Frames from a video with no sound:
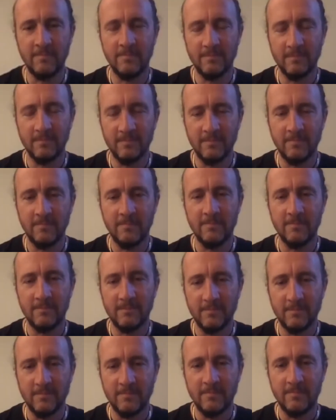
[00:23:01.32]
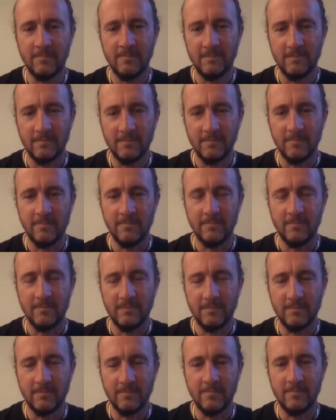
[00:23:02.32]
Gods of war, gods of the
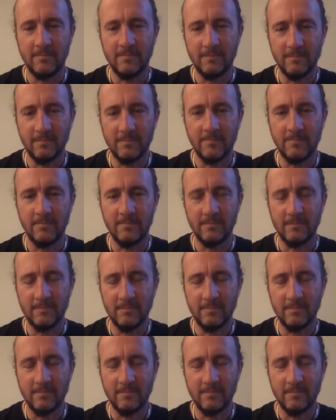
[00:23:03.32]
crops, gods of